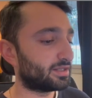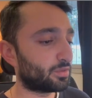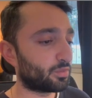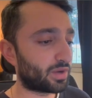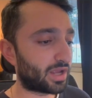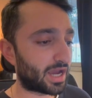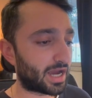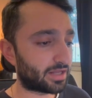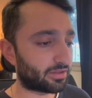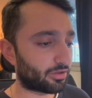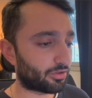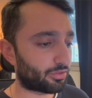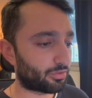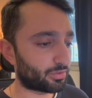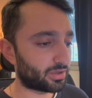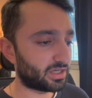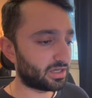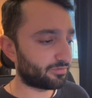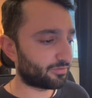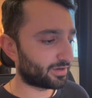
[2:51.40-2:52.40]
we had
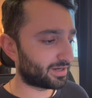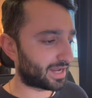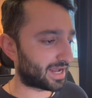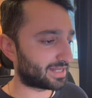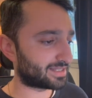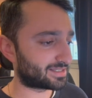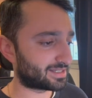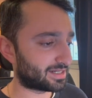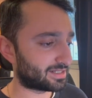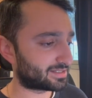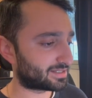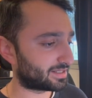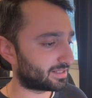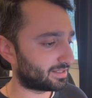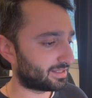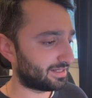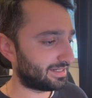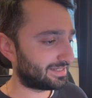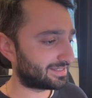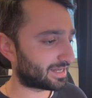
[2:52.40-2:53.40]
3 different ad sets.
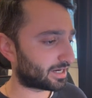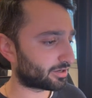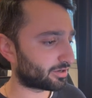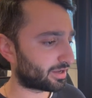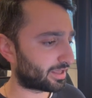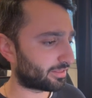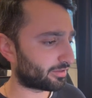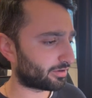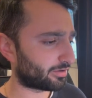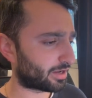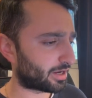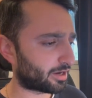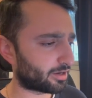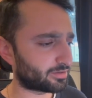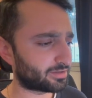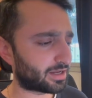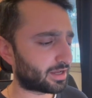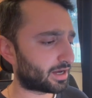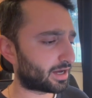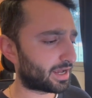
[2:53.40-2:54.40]
These are
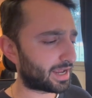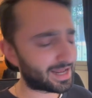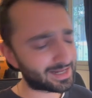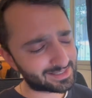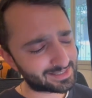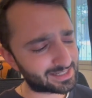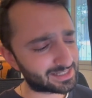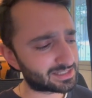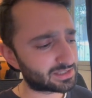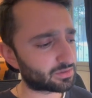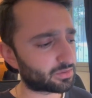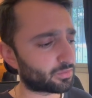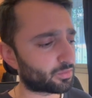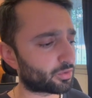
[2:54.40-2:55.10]
other ad sets